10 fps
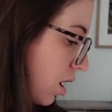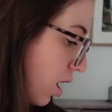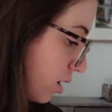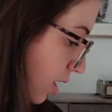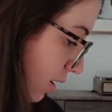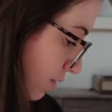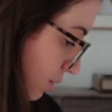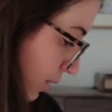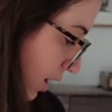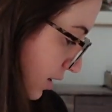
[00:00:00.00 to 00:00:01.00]
a lot of them,
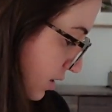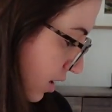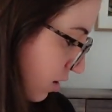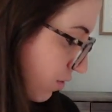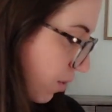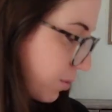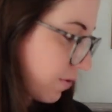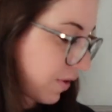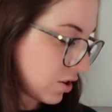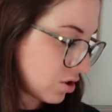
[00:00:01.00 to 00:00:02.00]
like I said, is from
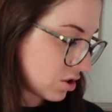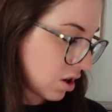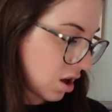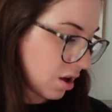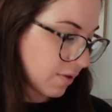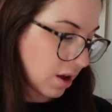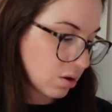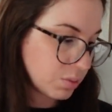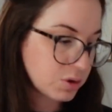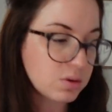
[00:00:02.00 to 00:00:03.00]
Confessions of a
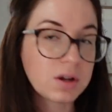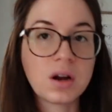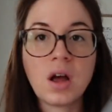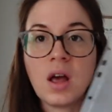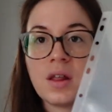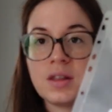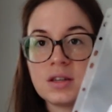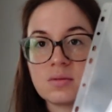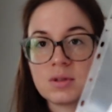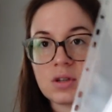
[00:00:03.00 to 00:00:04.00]
Homeschooler.
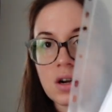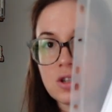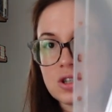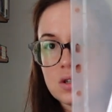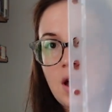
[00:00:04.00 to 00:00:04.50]
These ones are just